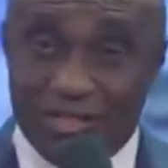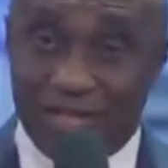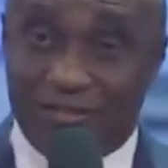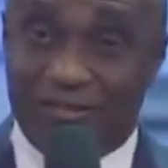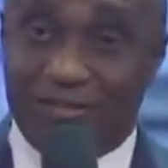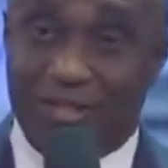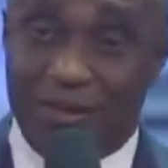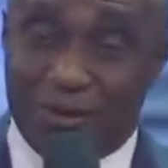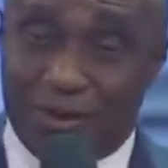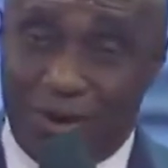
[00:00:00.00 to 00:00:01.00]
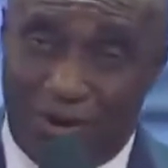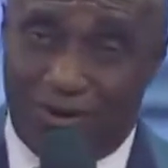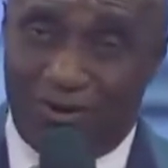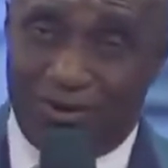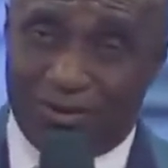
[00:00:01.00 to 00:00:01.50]
This same
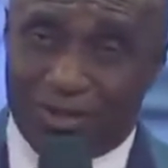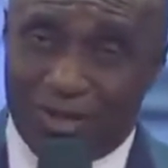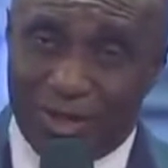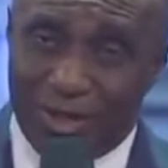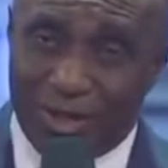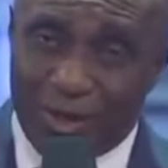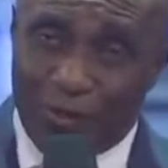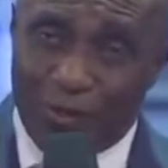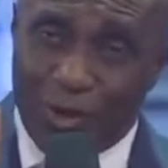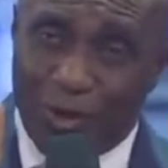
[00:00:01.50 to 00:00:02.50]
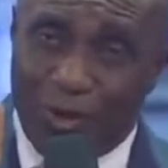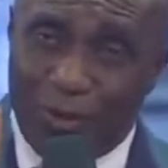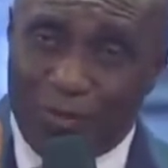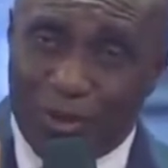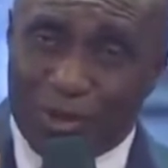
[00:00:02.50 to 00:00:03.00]
God will
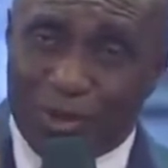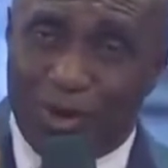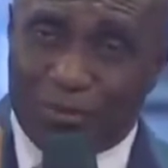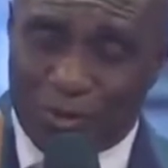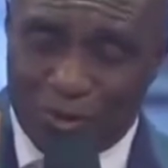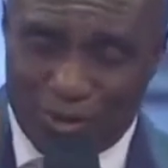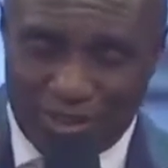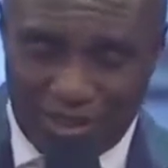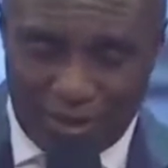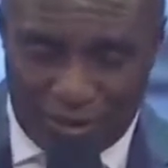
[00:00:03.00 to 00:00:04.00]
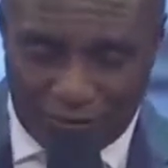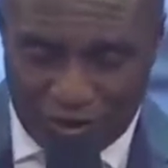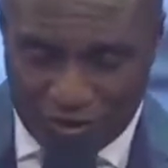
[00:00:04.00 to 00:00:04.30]
open it up to you in the name of